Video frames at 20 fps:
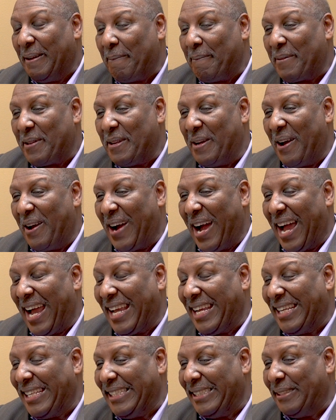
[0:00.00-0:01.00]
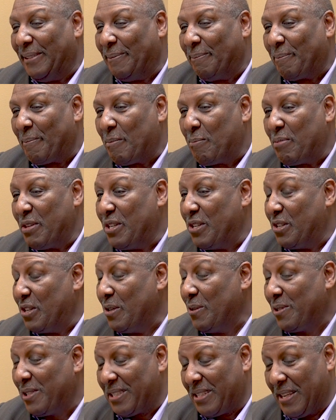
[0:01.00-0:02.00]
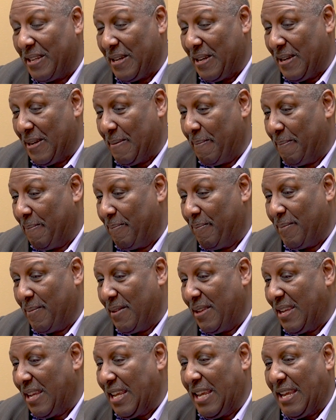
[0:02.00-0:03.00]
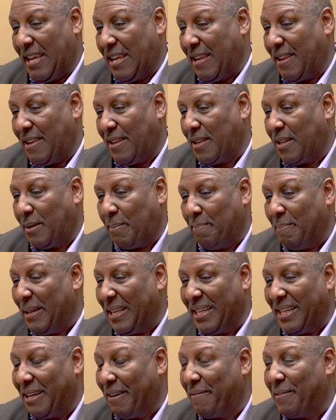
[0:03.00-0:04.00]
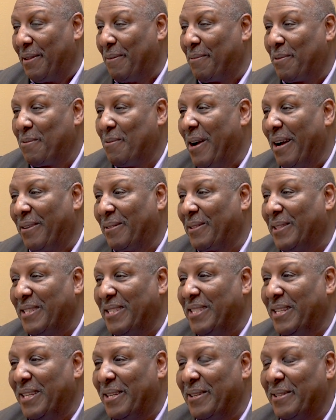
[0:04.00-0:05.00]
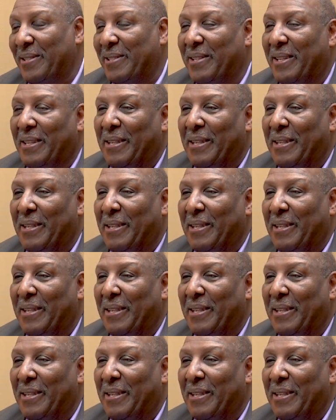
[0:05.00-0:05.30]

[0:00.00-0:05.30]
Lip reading: You know, I had produced many of them throughout the years